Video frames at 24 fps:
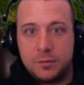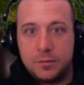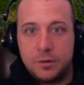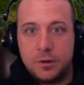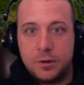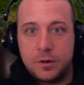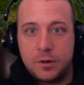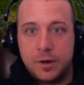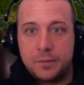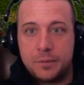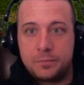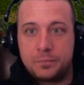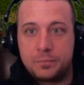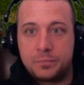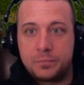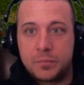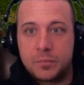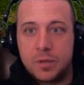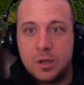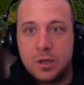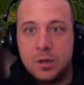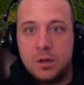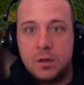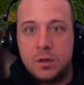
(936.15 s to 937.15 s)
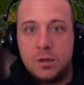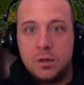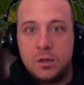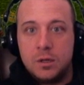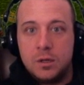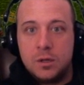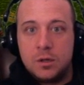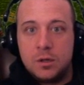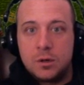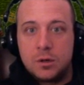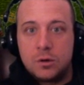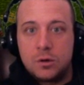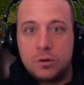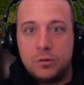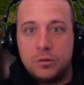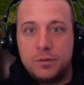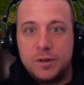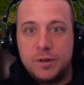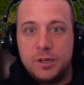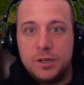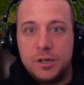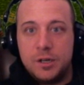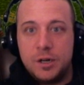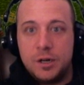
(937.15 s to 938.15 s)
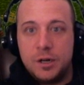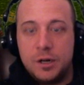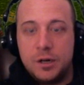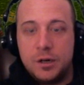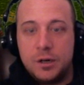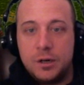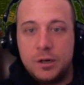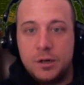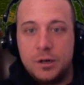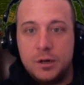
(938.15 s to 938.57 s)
Okay. Configure.